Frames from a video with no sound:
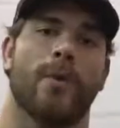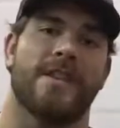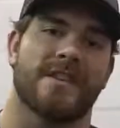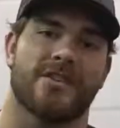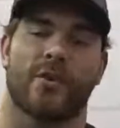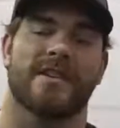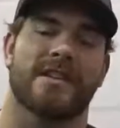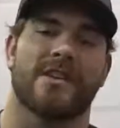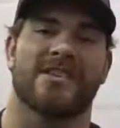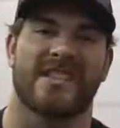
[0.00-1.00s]
with his sword
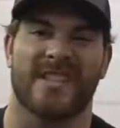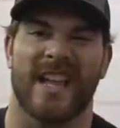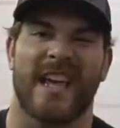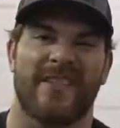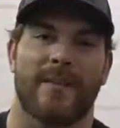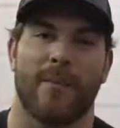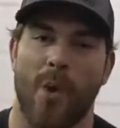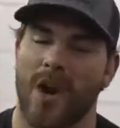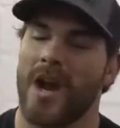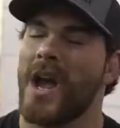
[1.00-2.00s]
skills to slay even
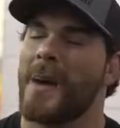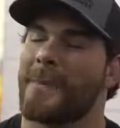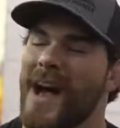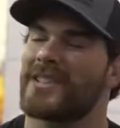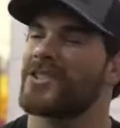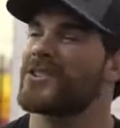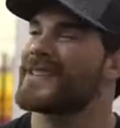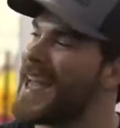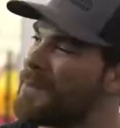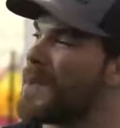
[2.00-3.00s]
more
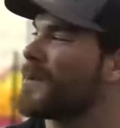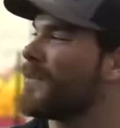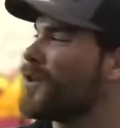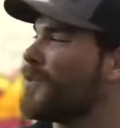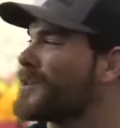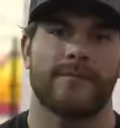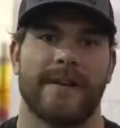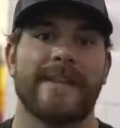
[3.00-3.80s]
monsters and maybe a few bitches.